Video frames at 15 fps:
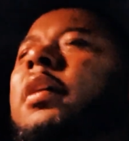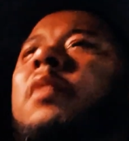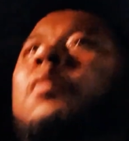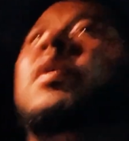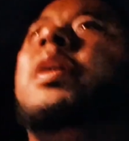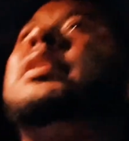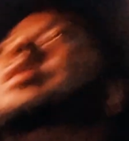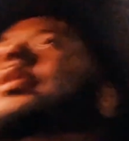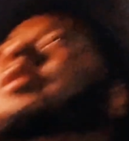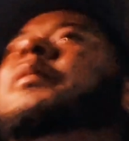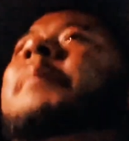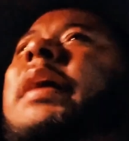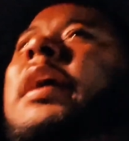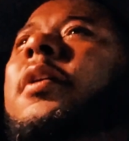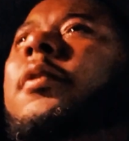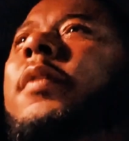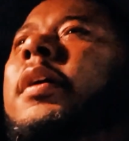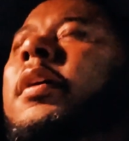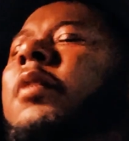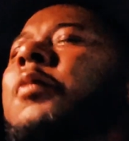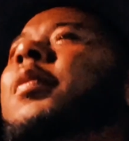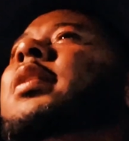It wasn't about,
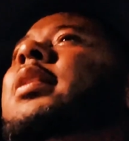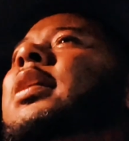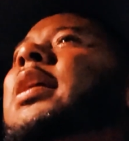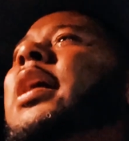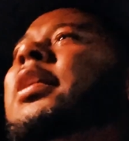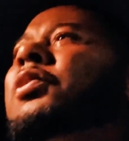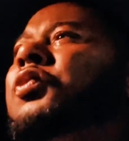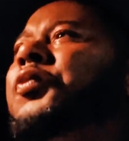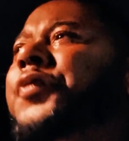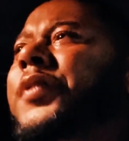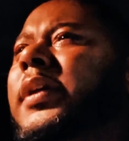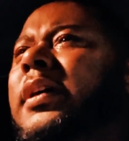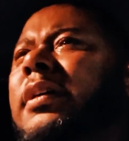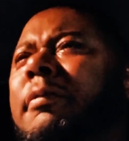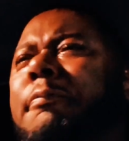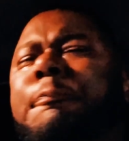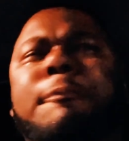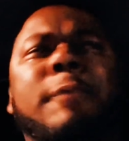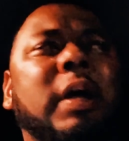what can I do for them?